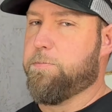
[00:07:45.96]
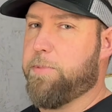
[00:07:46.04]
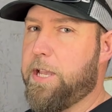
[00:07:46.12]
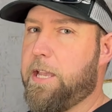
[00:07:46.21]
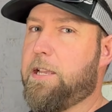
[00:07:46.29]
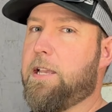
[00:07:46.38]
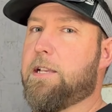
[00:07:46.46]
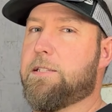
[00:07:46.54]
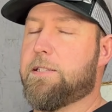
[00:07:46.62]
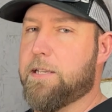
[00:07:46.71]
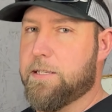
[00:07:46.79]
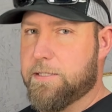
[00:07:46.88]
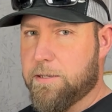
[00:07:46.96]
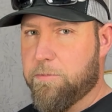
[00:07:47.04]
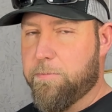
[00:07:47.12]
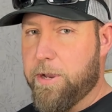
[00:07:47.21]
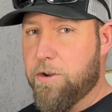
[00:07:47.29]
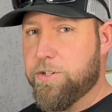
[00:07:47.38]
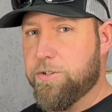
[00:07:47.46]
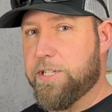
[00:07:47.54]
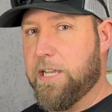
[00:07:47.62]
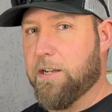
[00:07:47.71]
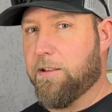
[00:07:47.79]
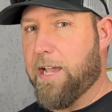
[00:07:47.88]
big as some of the bears you
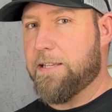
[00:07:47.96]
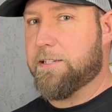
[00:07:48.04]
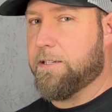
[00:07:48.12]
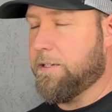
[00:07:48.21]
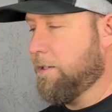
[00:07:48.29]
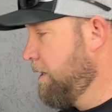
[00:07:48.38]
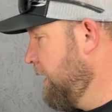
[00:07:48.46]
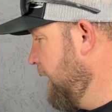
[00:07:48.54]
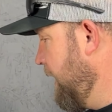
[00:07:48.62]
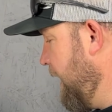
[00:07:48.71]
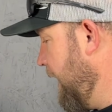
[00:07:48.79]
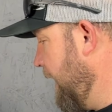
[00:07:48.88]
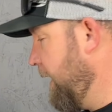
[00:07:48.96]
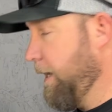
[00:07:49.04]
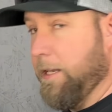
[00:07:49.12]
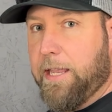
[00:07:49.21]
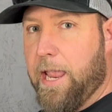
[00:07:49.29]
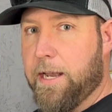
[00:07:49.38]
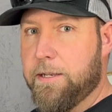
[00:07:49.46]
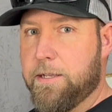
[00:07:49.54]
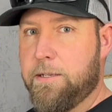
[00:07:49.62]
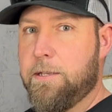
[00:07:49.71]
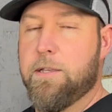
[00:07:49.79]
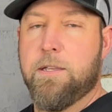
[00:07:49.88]
see in Alaska and in
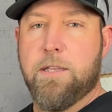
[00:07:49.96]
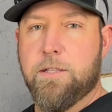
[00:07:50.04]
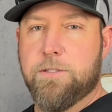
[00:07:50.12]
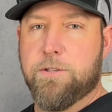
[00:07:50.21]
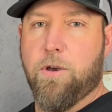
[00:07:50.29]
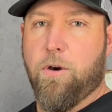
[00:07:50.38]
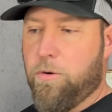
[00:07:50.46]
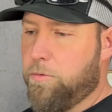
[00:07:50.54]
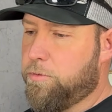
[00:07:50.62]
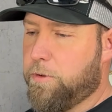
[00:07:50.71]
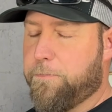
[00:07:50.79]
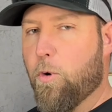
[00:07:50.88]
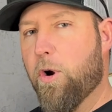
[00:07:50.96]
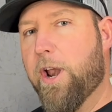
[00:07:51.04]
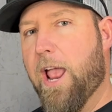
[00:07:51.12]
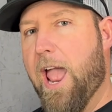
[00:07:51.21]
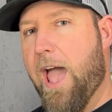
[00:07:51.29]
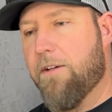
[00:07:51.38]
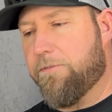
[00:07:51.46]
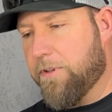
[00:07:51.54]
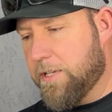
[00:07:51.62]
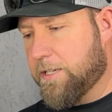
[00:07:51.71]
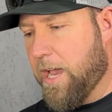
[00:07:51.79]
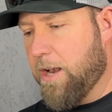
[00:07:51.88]
Canada. And so the 4.5
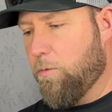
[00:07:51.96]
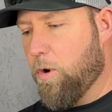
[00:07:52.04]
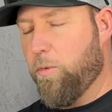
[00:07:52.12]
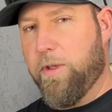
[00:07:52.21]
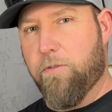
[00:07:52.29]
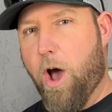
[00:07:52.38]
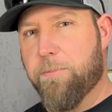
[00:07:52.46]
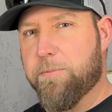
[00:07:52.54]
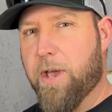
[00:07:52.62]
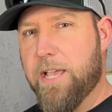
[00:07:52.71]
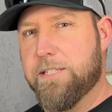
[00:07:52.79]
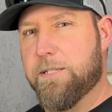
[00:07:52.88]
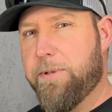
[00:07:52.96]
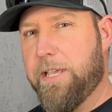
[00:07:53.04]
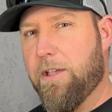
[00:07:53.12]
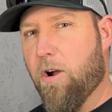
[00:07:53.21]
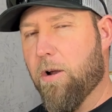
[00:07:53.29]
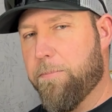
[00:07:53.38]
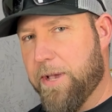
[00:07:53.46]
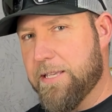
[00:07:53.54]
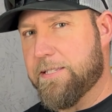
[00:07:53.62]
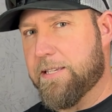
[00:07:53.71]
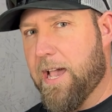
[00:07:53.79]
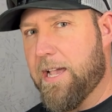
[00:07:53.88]
is kind of what we've optimized to be our
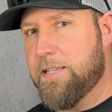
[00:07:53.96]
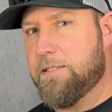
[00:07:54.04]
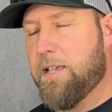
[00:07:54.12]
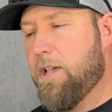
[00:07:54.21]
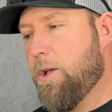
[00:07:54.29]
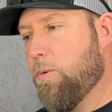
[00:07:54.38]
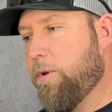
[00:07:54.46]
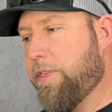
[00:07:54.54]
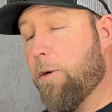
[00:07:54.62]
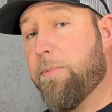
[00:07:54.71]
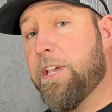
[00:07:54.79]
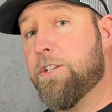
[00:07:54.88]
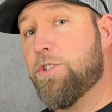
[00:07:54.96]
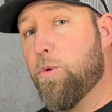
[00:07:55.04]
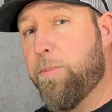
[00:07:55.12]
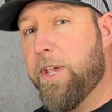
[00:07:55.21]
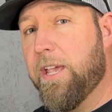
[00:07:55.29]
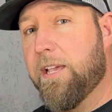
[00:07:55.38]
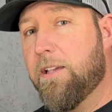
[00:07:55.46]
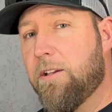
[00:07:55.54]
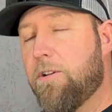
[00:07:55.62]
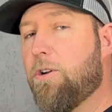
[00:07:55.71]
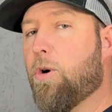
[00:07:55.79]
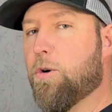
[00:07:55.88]
best size without being too big
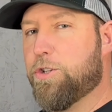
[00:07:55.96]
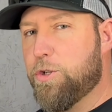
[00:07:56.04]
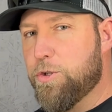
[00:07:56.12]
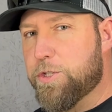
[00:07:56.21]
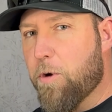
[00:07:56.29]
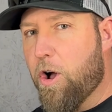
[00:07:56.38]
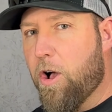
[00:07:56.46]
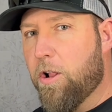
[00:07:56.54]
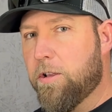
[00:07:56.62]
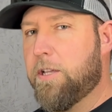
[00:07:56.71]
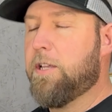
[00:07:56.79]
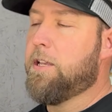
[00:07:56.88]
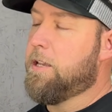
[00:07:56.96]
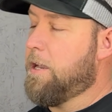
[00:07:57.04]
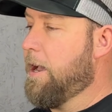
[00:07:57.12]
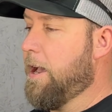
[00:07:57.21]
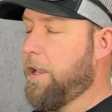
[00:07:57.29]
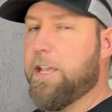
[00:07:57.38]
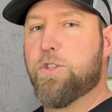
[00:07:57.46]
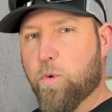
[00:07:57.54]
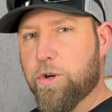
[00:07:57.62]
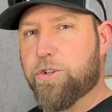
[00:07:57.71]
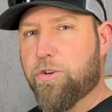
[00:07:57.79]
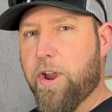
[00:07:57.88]
or too small. It's
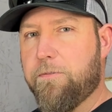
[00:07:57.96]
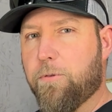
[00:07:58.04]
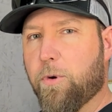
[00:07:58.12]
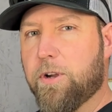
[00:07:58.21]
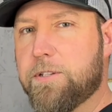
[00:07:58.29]
worked great for